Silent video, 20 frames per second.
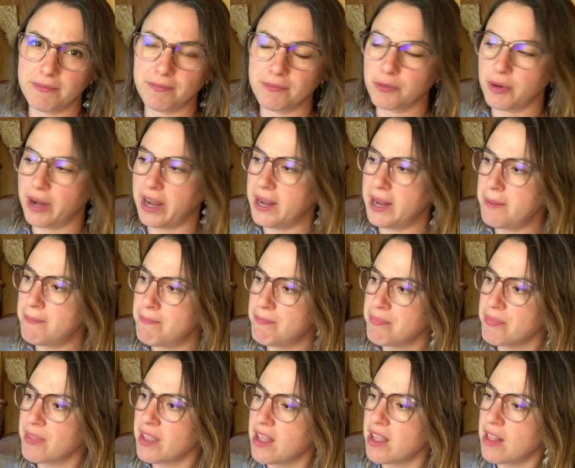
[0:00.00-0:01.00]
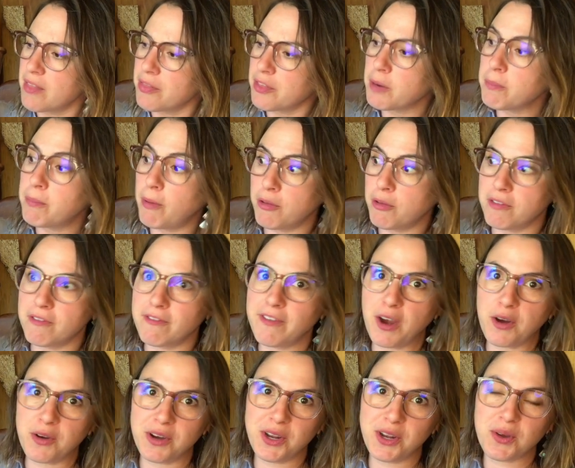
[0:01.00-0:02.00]
right? They're both
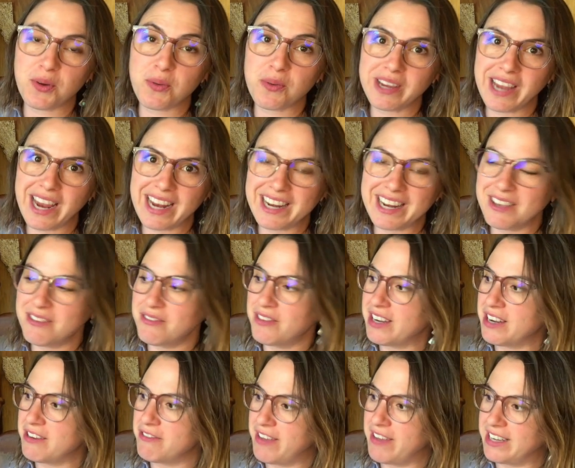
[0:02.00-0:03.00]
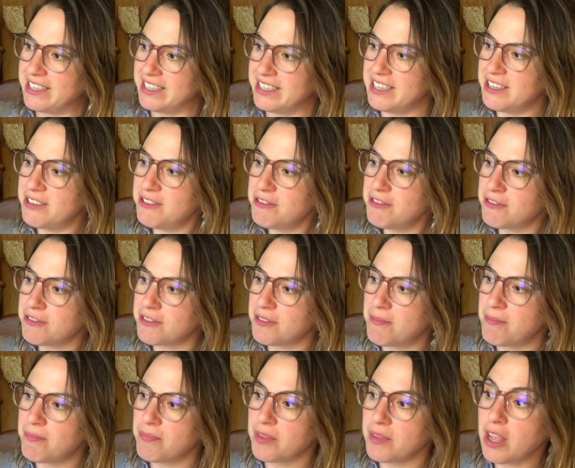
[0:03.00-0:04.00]
very creative and inventive.
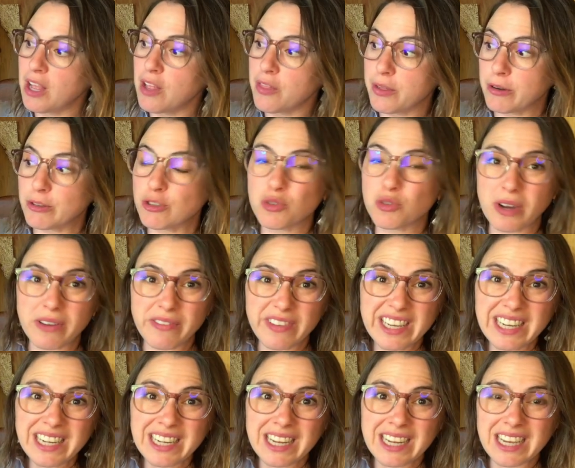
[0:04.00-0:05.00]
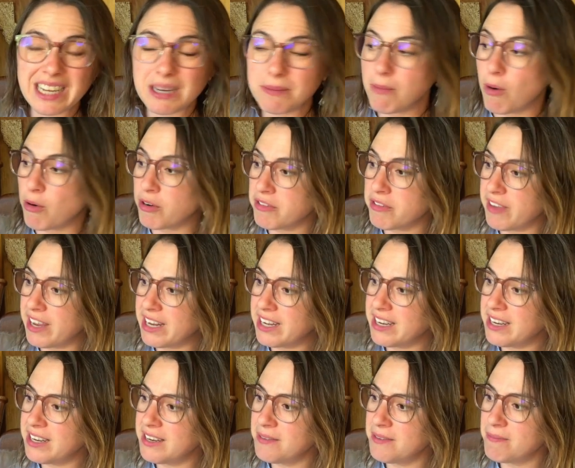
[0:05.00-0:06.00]
They're driven and
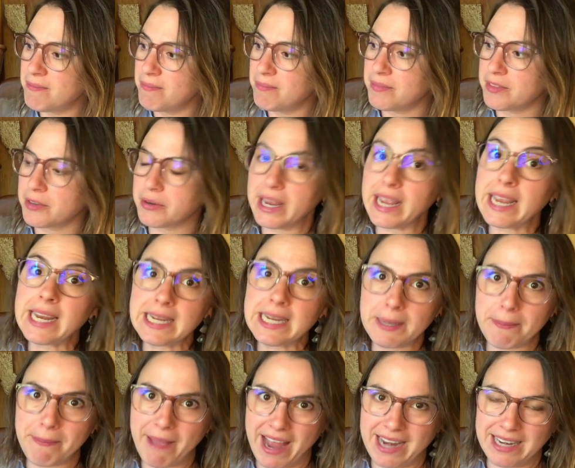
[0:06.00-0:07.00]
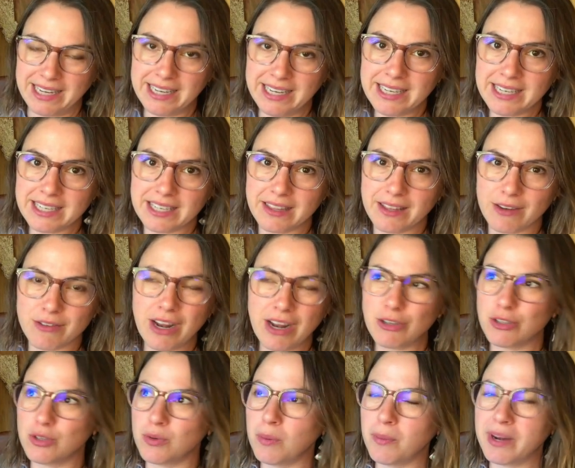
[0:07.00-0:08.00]
motivated. They're independent. They're not
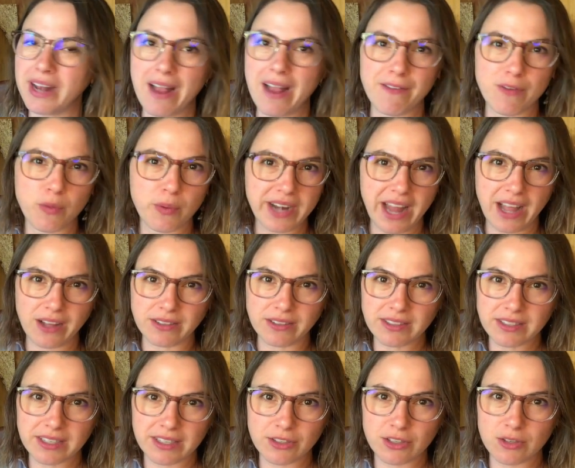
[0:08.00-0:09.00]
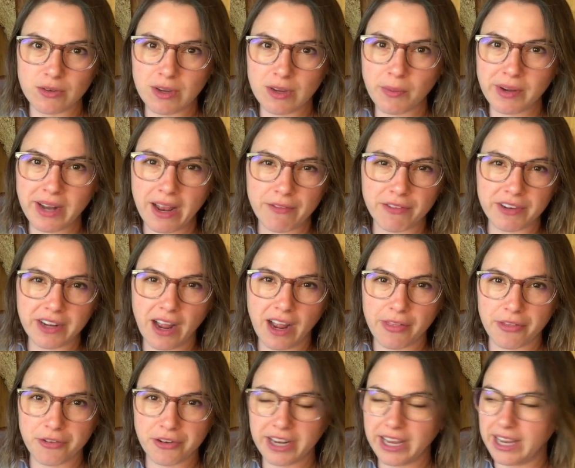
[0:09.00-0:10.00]
doing what everyone else is doing, what every
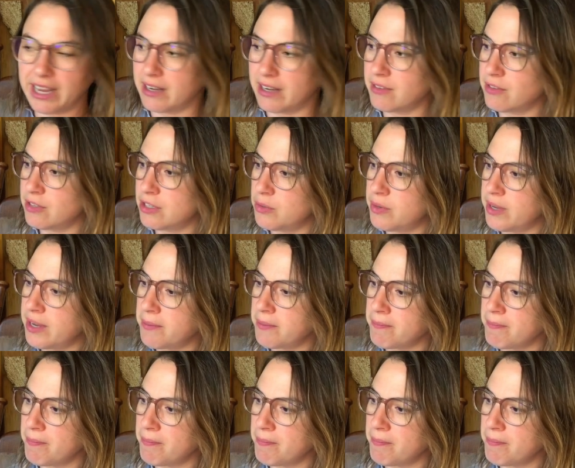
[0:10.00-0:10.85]
other kid is doing.